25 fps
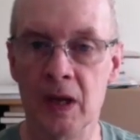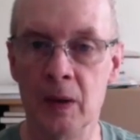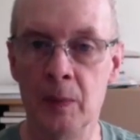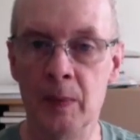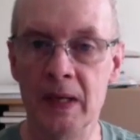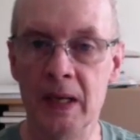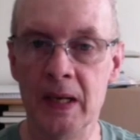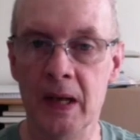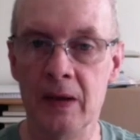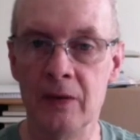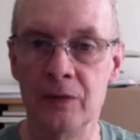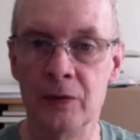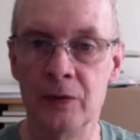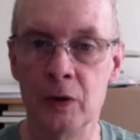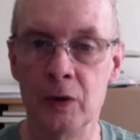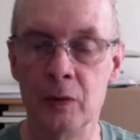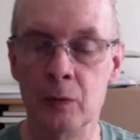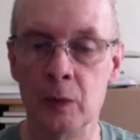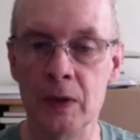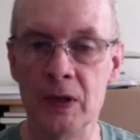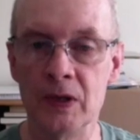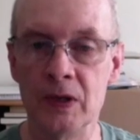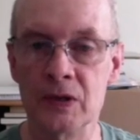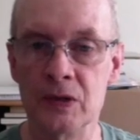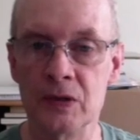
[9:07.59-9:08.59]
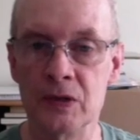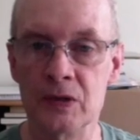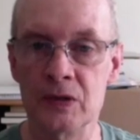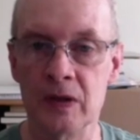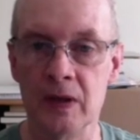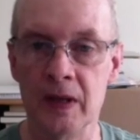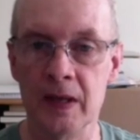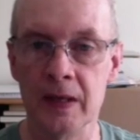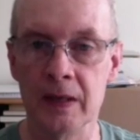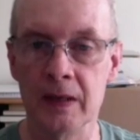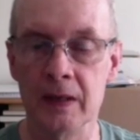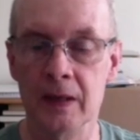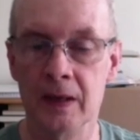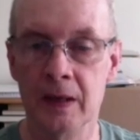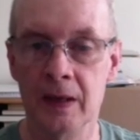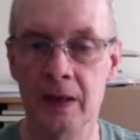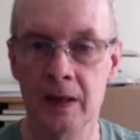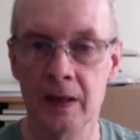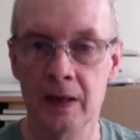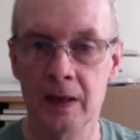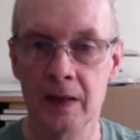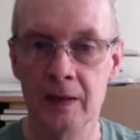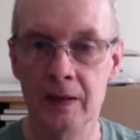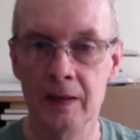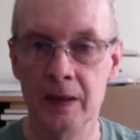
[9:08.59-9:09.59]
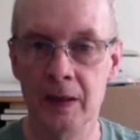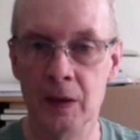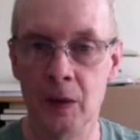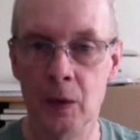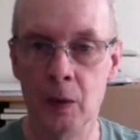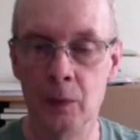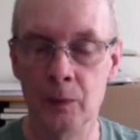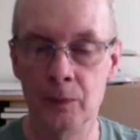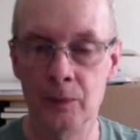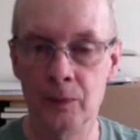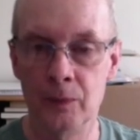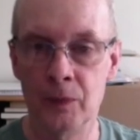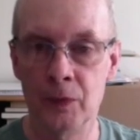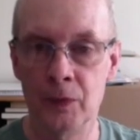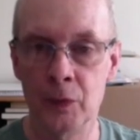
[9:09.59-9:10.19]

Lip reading: I mean, I've heard reasons like, you know,